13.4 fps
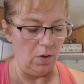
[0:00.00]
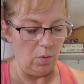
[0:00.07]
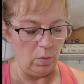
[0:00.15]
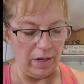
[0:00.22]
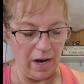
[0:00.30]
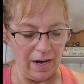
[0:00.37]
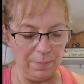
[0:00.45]

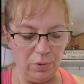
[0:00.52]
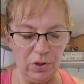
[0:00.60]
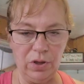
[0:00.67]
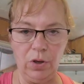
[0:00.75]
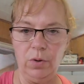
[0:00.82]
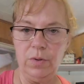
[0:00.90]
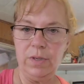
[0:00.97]
When I put
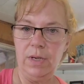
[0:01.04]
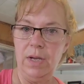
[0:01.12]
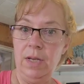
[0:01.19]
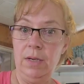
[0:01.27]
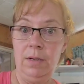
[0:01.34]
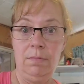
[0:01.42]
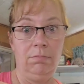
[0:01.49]
those
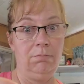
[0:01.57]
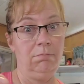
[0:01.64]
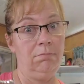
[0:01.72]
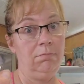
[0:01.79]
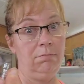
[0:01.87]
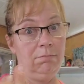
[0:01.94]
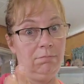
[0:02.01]
in,
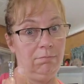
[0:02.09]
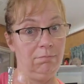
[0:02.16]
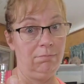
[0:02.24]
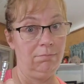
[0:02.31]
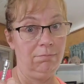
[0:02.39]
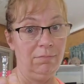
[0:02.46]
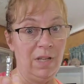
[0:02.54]

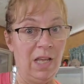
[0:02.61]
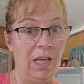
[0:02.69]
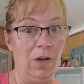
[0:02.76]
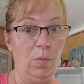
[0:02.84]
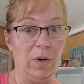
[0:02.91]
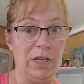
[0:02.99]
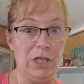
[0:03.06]

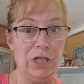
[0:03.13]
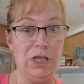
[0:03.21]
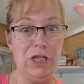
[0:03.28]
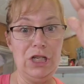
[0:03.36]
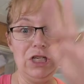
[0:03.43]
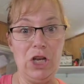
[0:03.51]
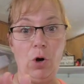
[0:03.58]
it went,
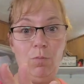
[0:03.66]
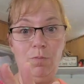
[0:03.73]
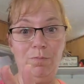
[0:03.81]
yo.